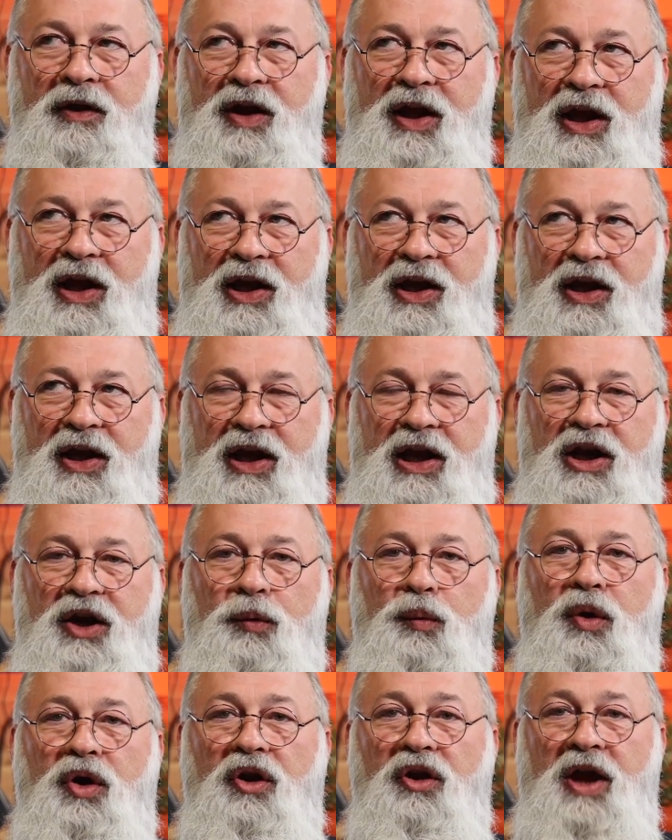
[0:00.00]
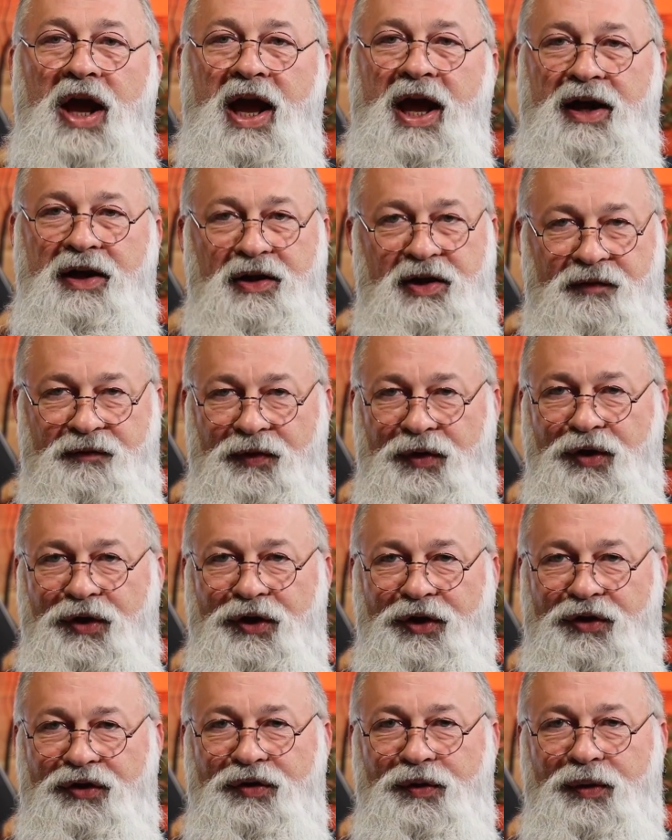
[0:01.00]
and and it would have had a different
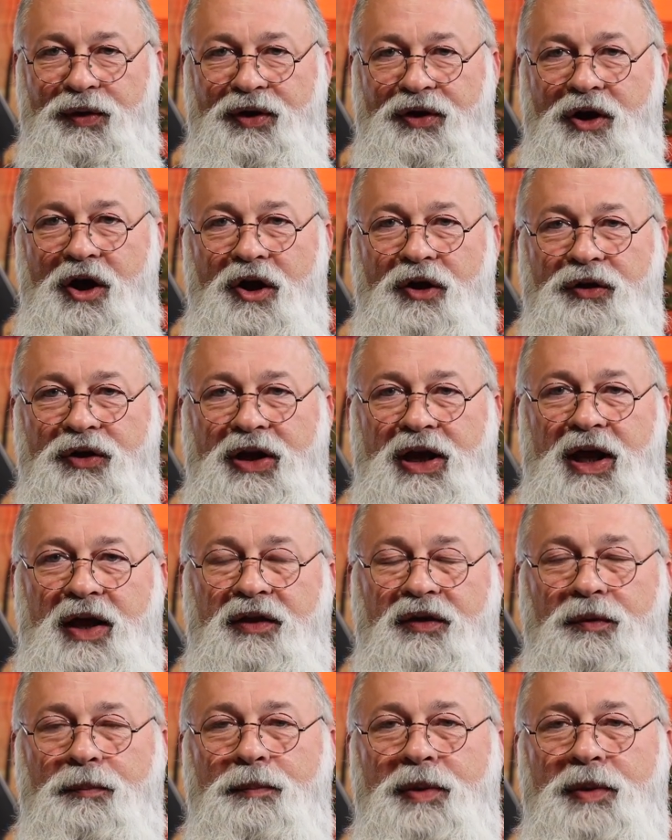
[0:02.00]
look to it altogether.